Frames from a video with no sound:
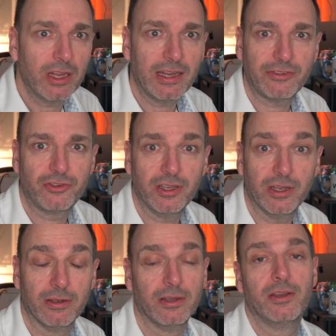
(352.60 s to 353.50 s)
last
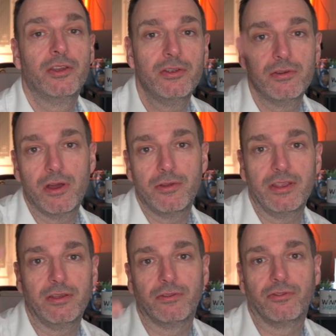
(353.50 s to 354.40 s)
year. You know
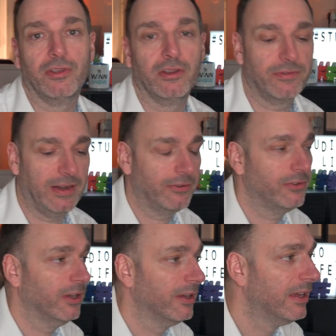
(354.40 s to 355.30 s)
that you can search for last
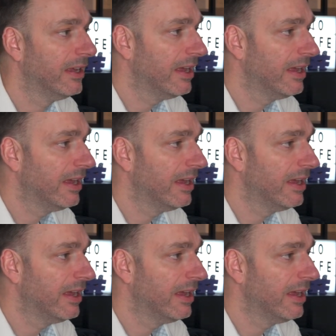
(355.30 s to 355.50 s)
year.